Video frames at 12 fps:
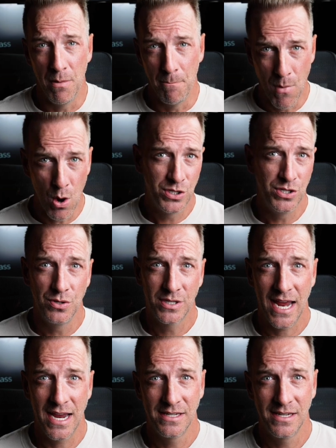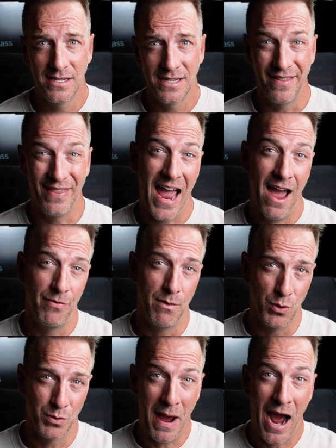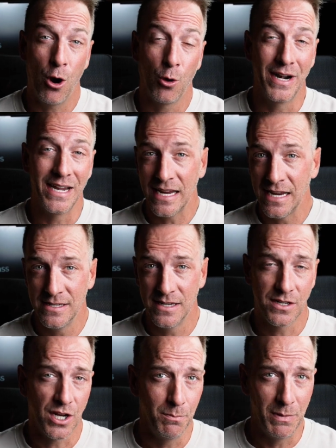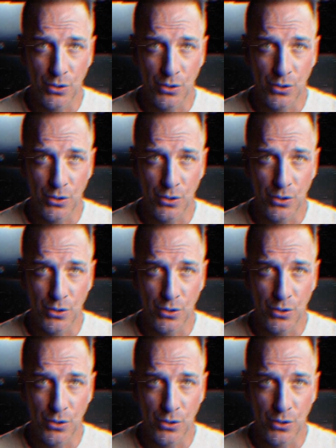But most use cases and that have the most power and ease is going to be